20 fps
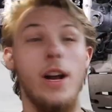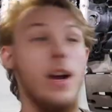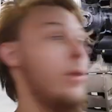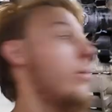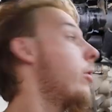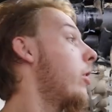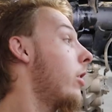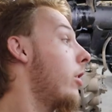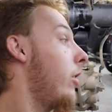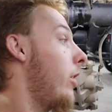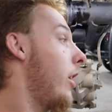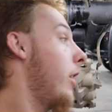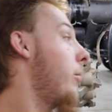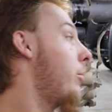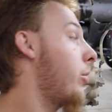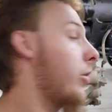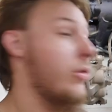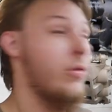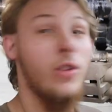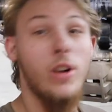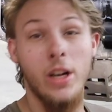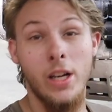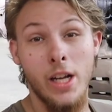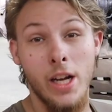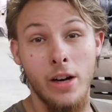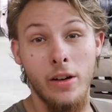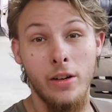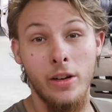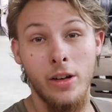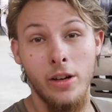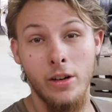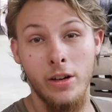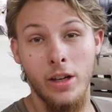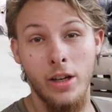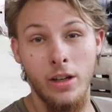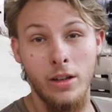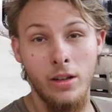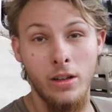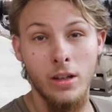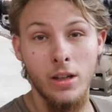Now we're gonna go ahead and put the front carrier
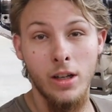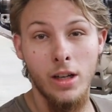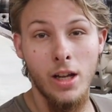in